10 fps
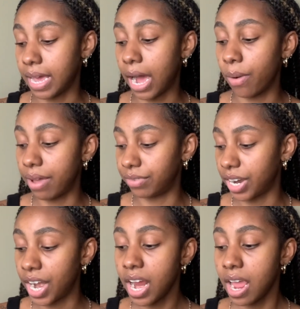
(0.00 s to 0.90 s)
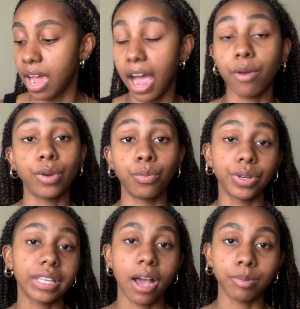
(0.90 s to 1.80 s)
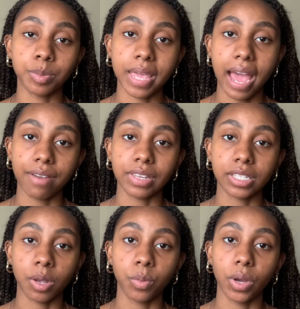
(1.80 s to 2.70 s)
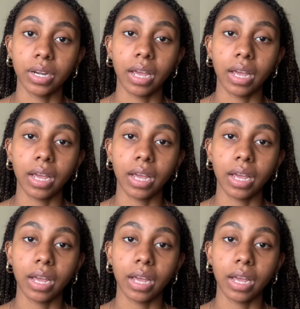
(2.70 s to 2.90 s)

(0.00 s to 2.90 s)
However, it really helps me having someone